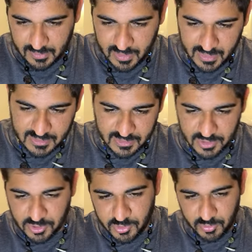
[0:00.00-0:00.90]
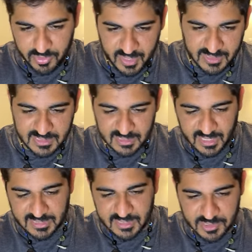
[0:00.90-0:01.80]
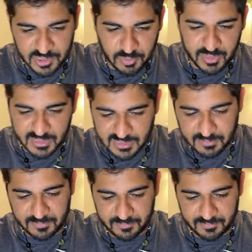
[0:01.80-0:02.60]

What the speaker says: Let's do this.